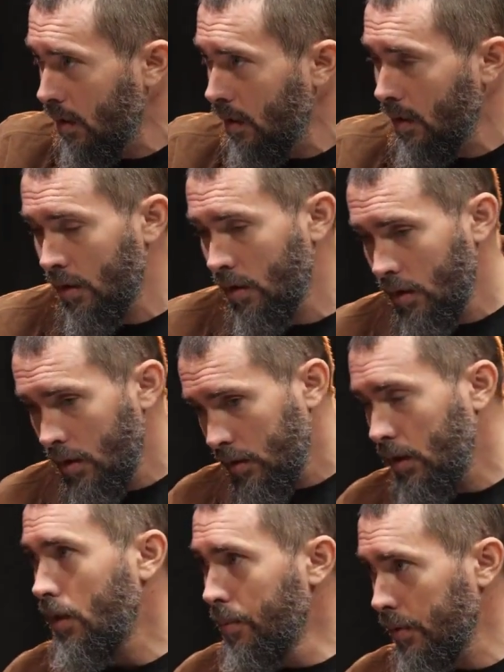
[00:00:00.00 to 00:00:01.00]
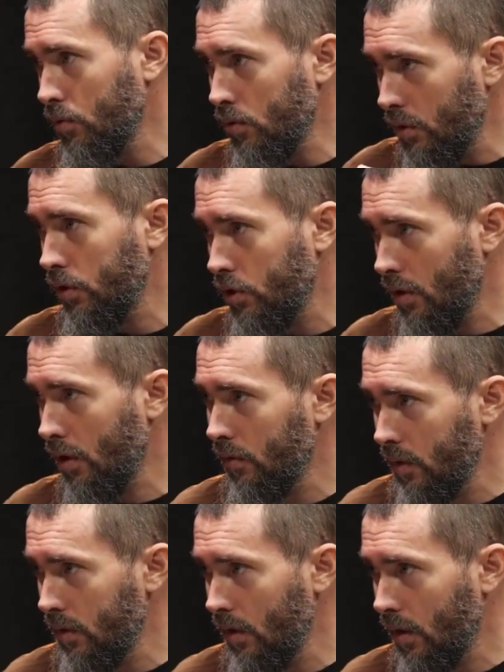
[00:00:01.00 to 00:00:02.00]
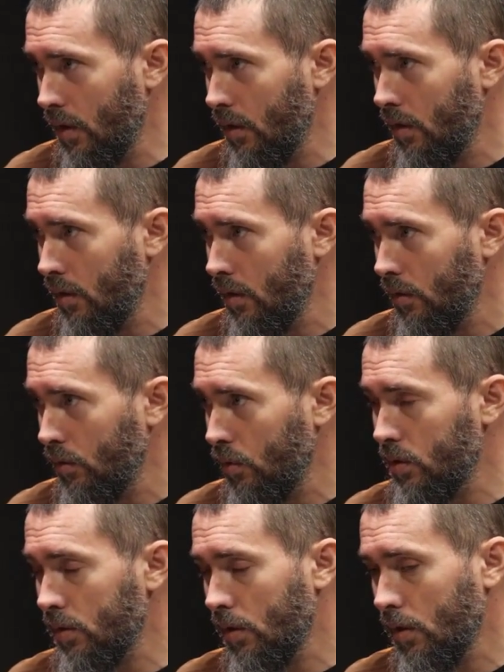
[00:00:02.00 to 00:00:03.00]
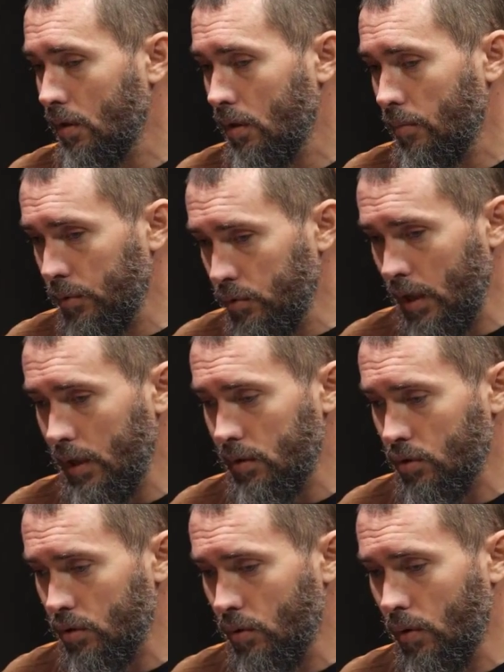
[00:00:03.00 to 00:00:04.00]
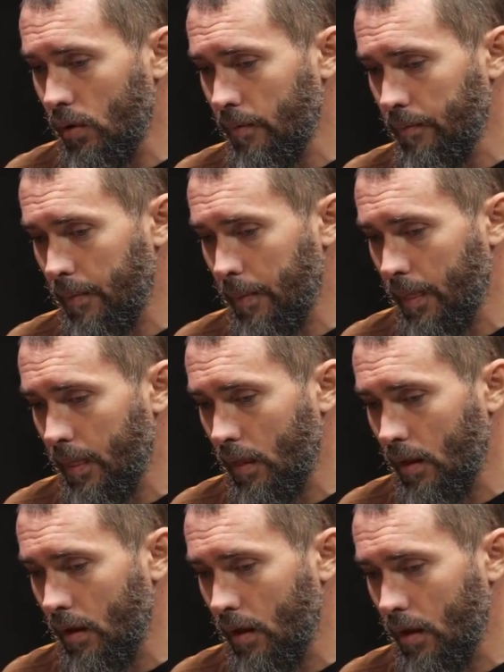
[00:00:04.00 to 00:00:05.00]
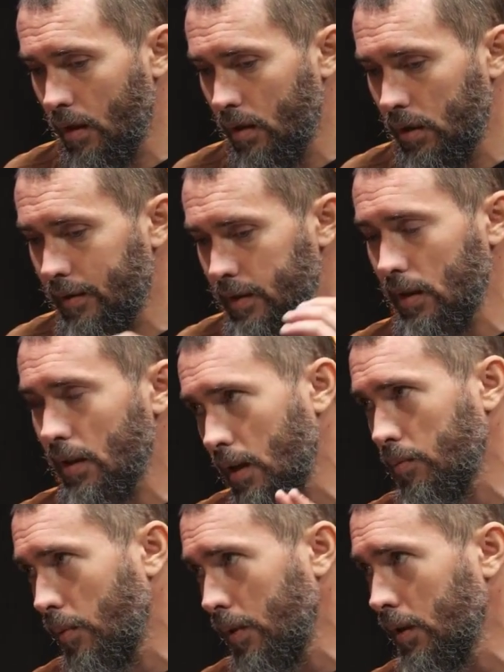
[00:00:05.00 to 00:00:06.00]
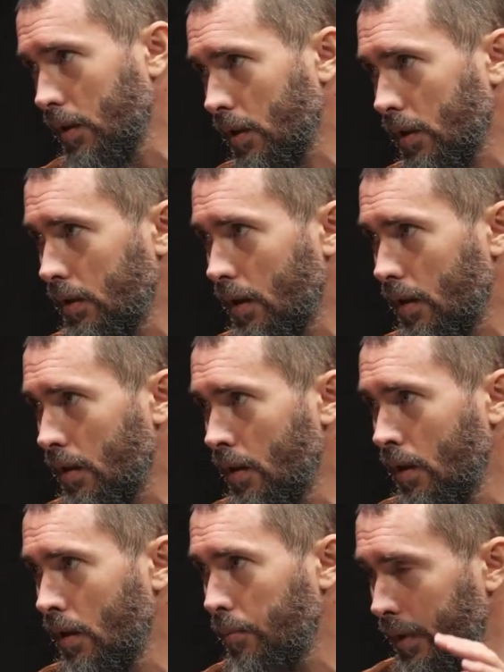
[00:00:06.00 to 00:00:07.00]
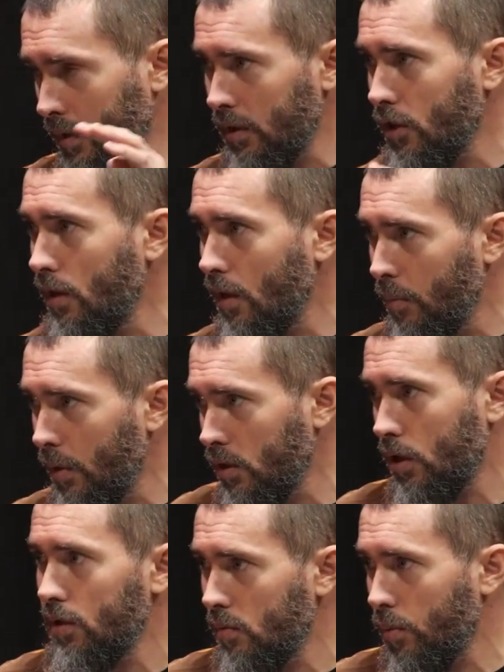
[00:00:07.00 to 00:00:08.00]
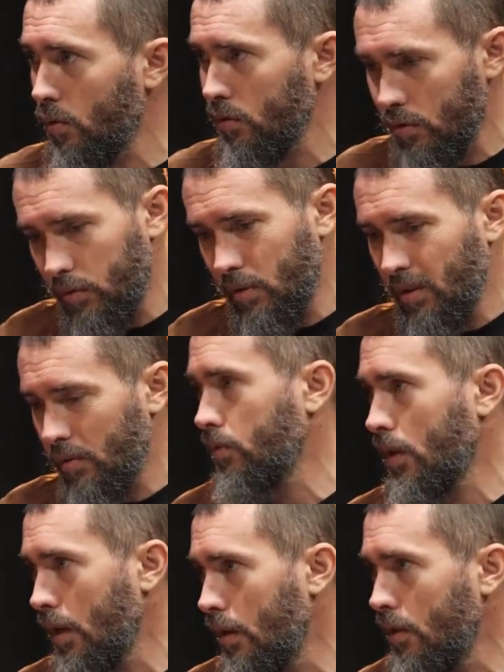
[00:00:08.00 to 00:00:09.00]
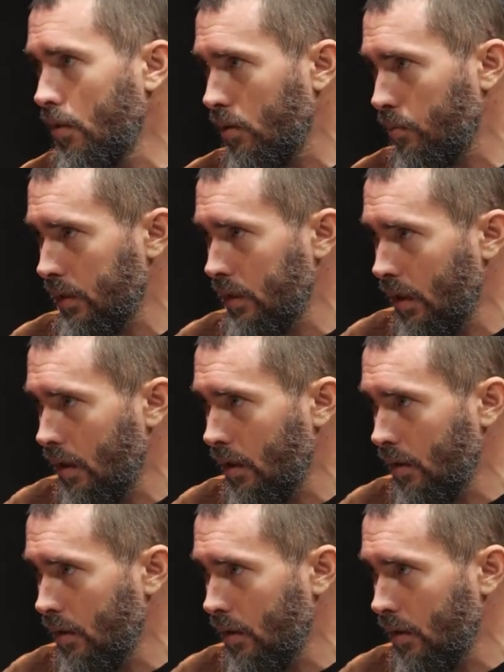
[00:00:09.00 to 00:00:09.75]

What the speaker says: divisibility is also beginning to arise. That is, it turns out that there is no moment when supply outstrips demand, that is, it correlates constantly. Now